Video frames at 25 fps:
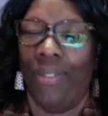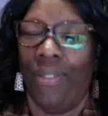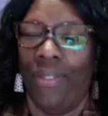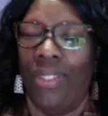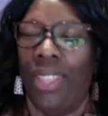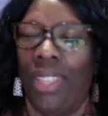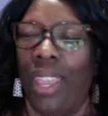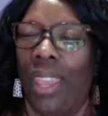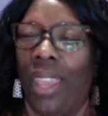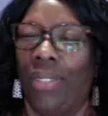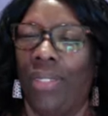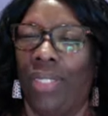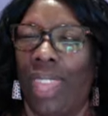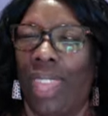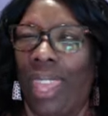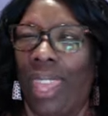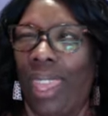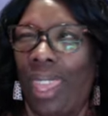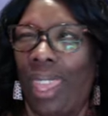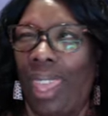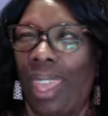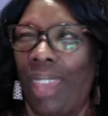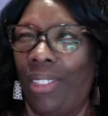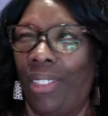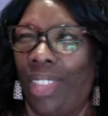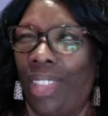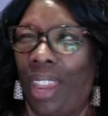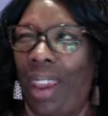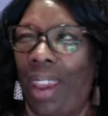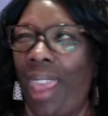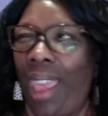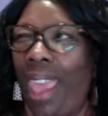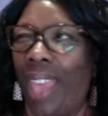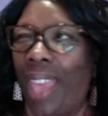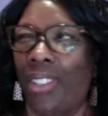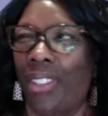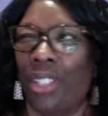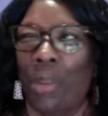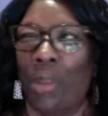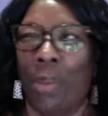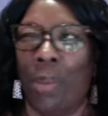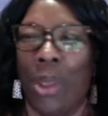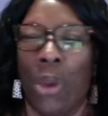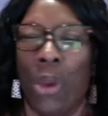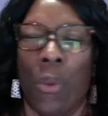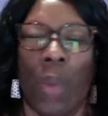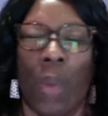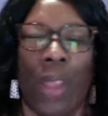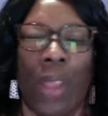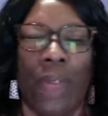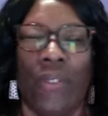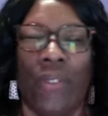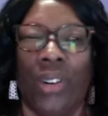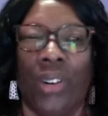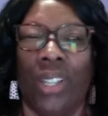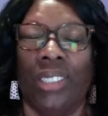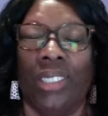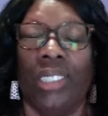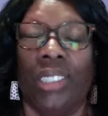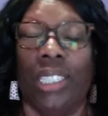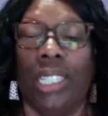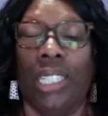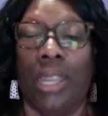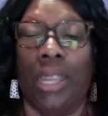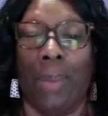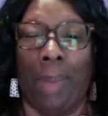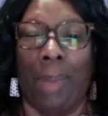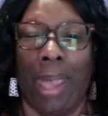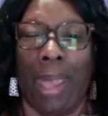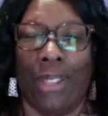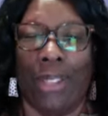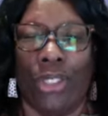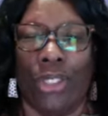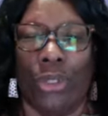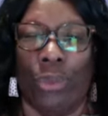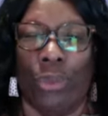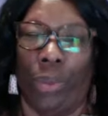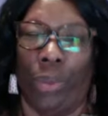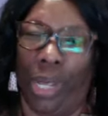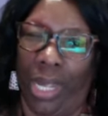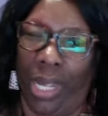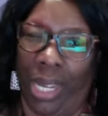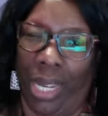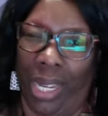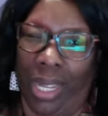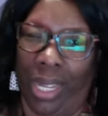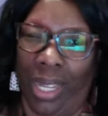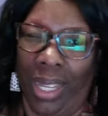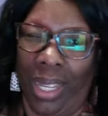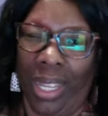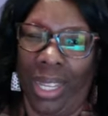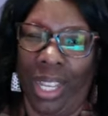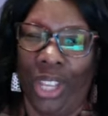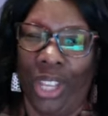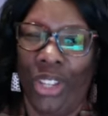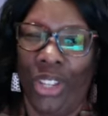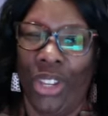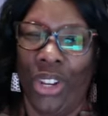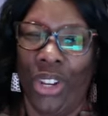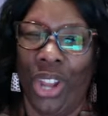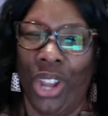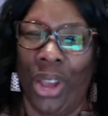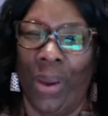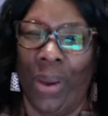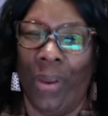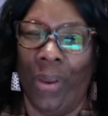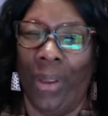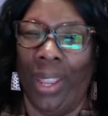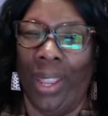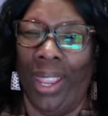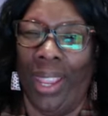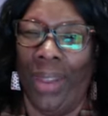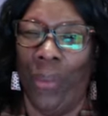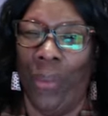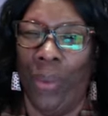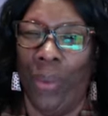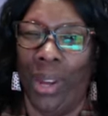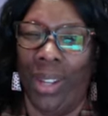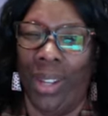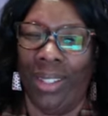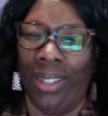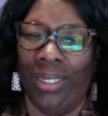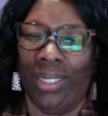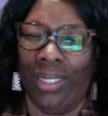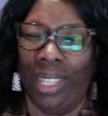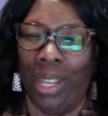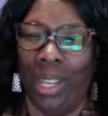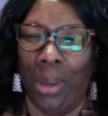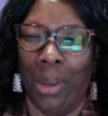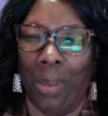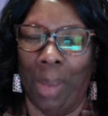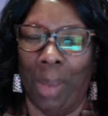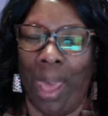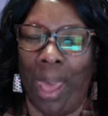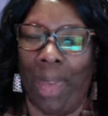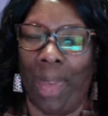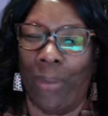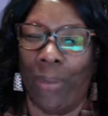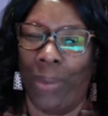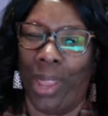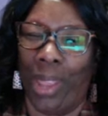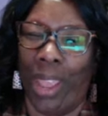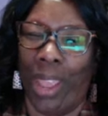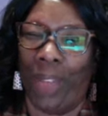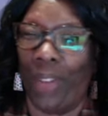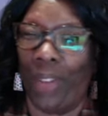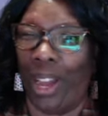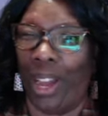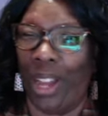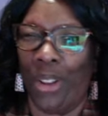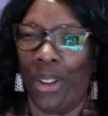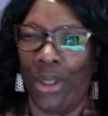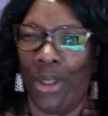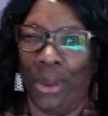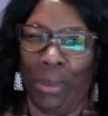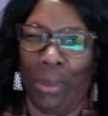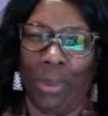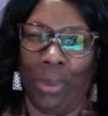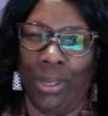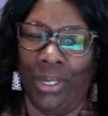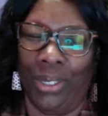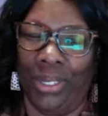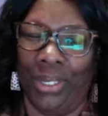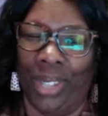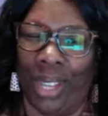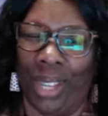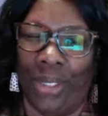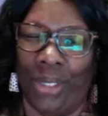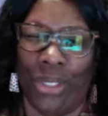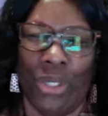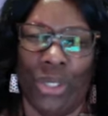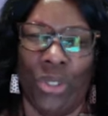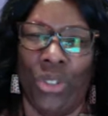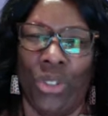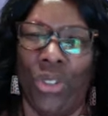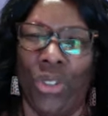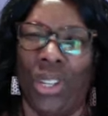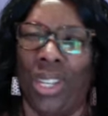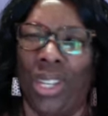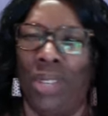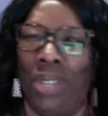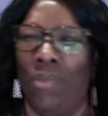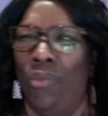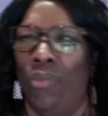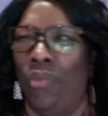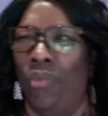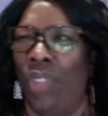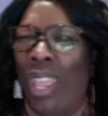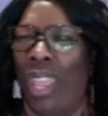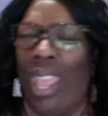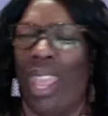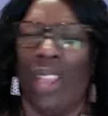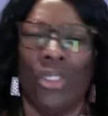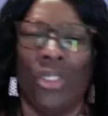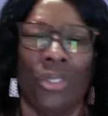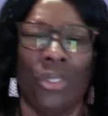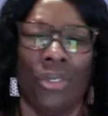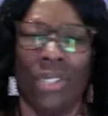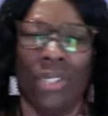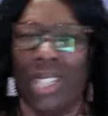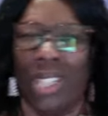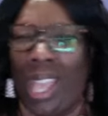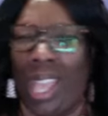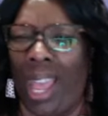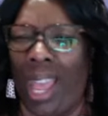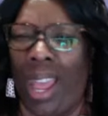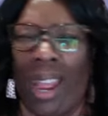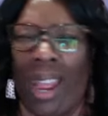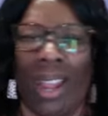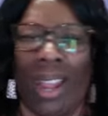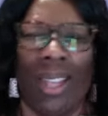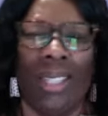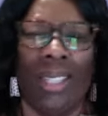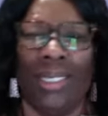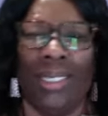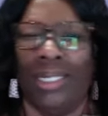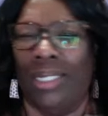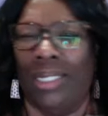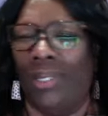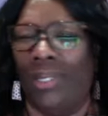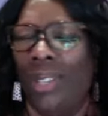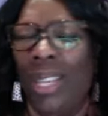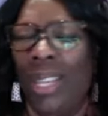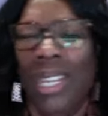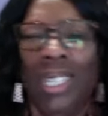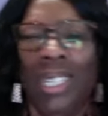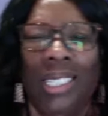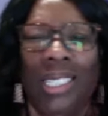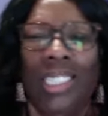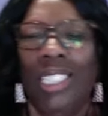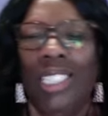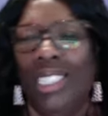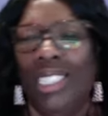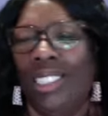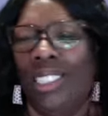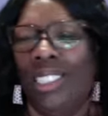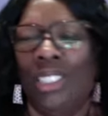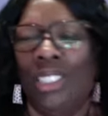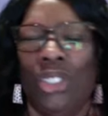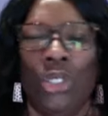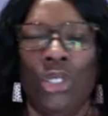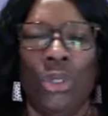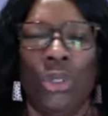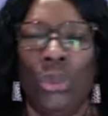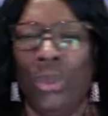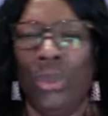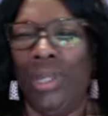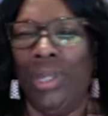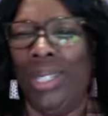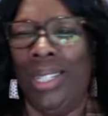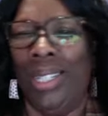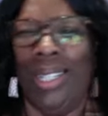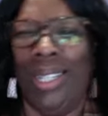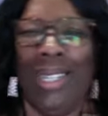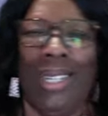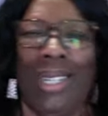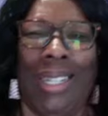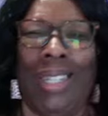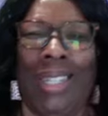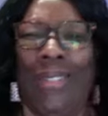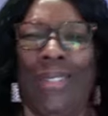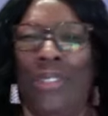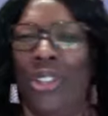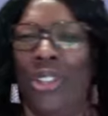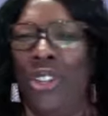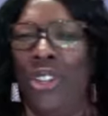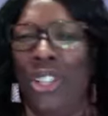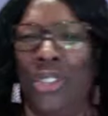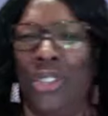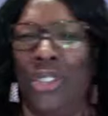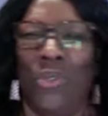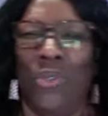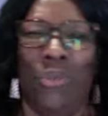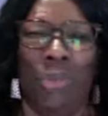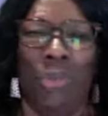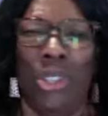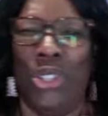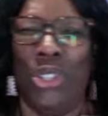that, that there has to be a way for us to get back to reading you know yes. and one good thing about it, we have audiobooks now so you can exercise and listen to it and you can mm-hmm. be